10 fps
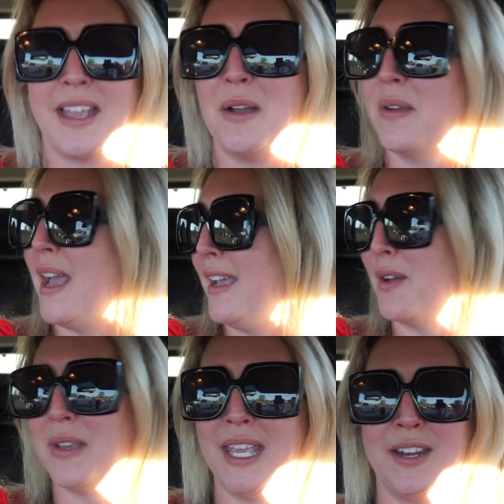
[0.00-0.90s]
Okay,
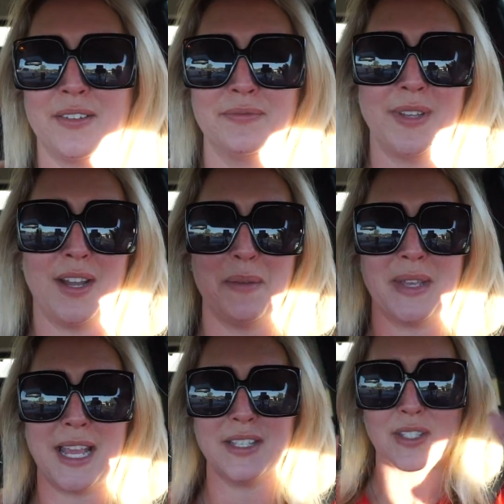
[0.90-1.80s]
go get her. Alright,
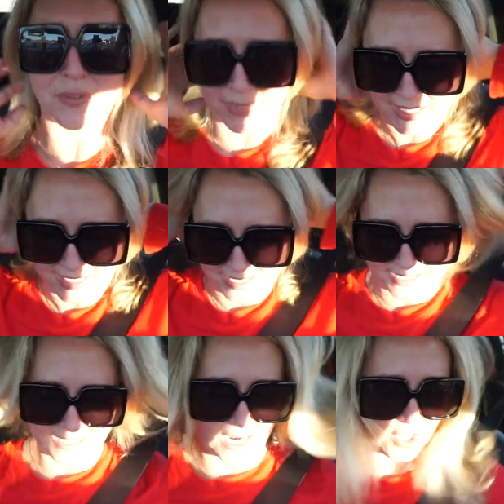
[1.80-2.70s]
Michaela's gonna run in and
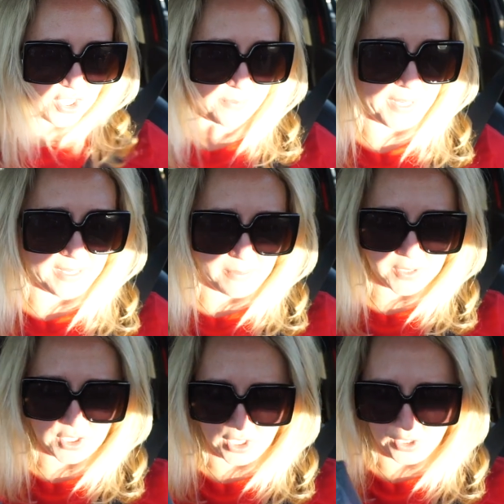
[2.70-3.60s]
get Sasha, but I'm
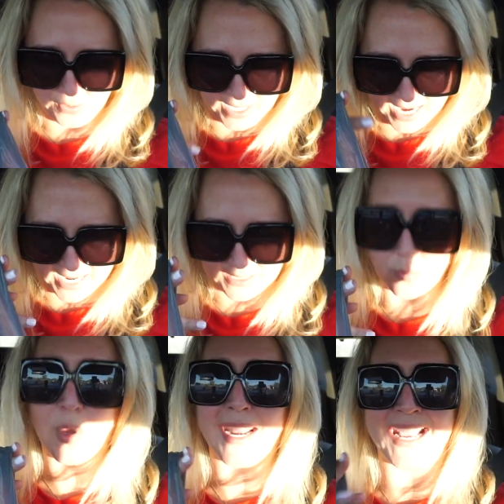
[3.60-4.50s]
gonna show you guys
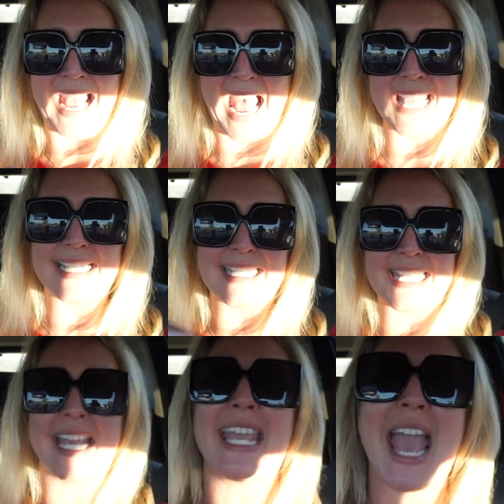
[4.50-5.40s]
what I got.
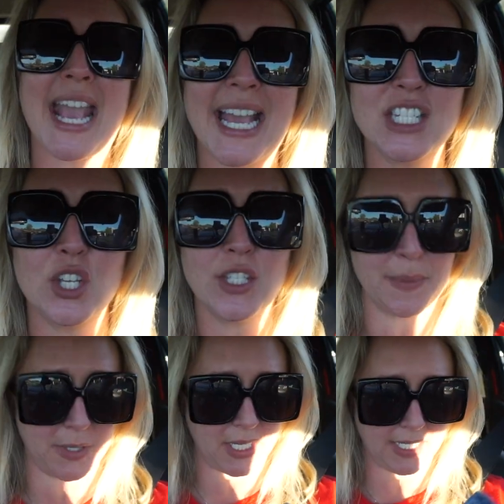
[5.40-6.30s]
Okay, I gotta show you
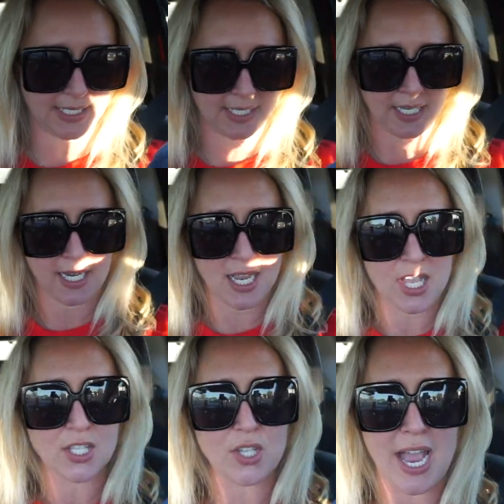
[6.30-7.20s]
some goodies.
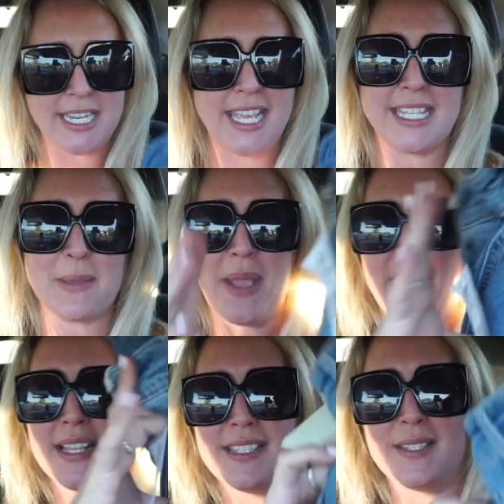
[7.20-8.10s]
So I did get the
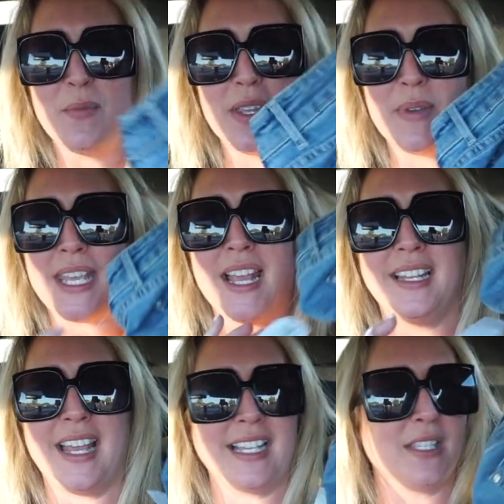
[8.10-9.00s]
pants. Whether
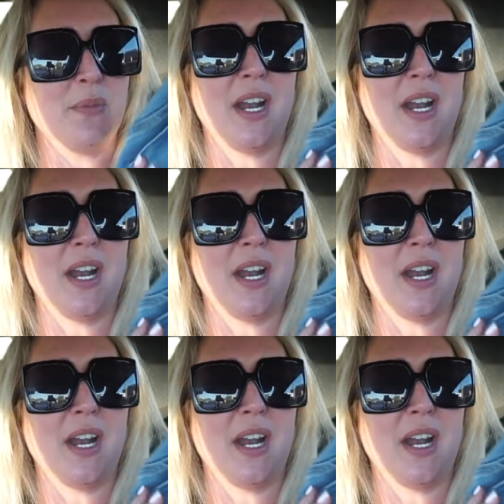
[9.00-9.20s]
Michaela likes them or